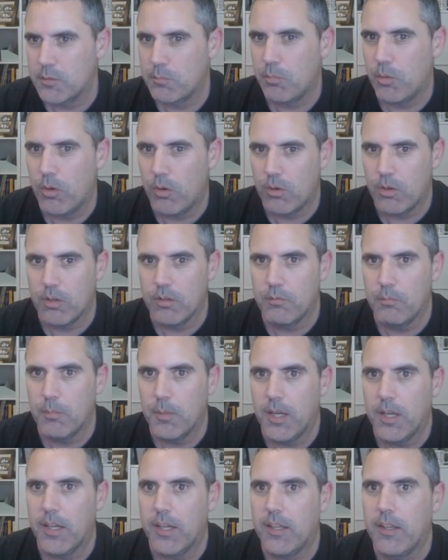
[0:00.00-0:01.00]
part of
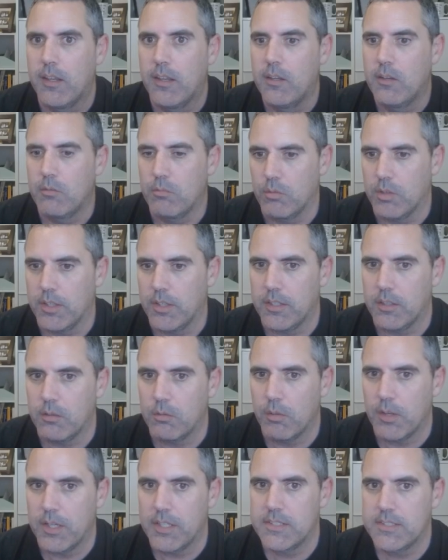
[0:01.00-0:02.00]
my related
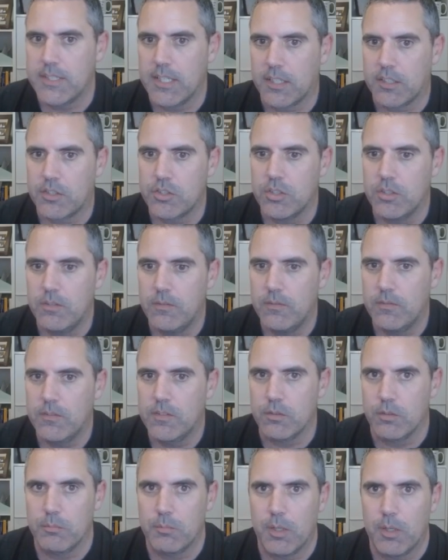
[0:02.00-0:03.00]
rates section.
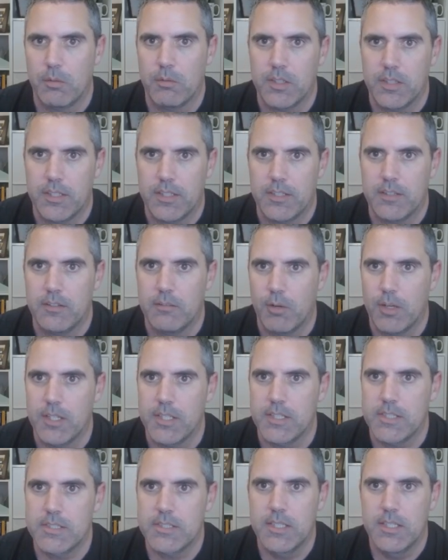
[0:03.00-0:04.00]
So in my related
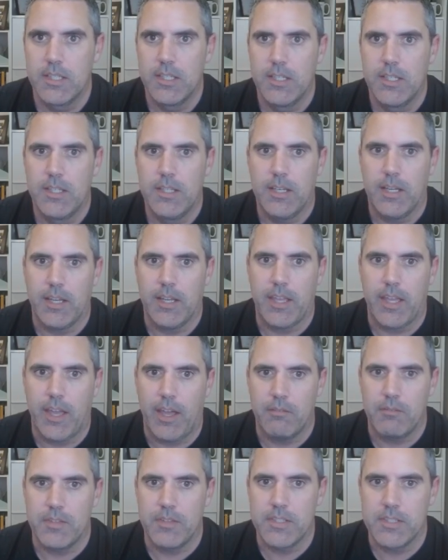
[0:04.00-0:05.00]
rates, I
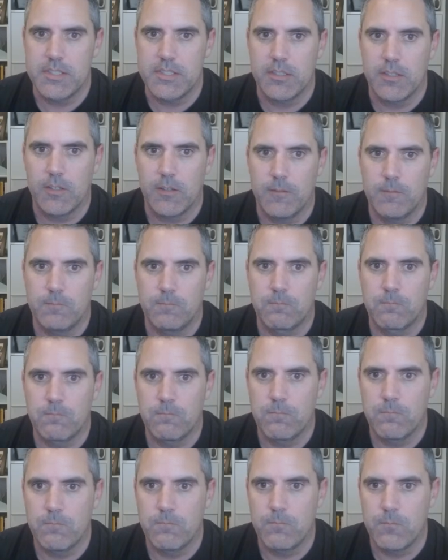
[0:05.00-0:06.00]
have this here,
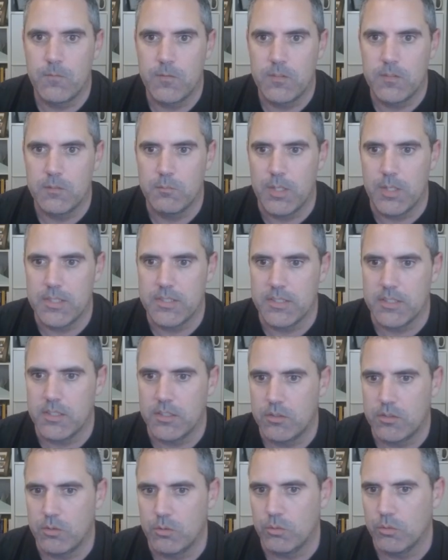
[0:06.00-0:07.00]
basically the
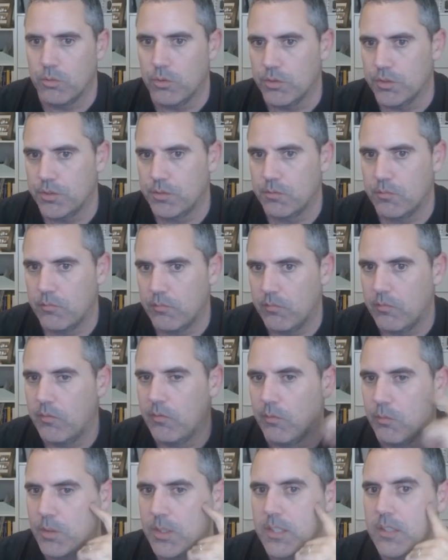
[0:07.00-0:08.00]
tools
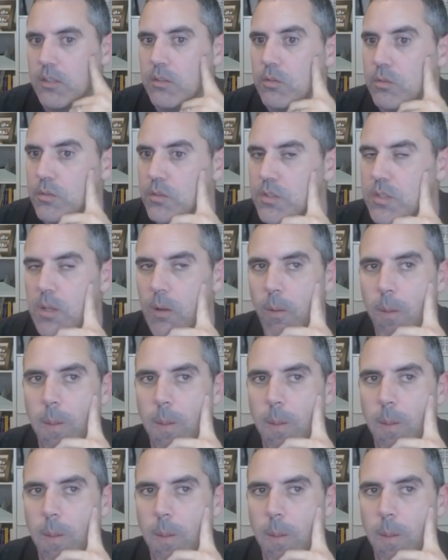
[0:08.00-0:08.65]
we use.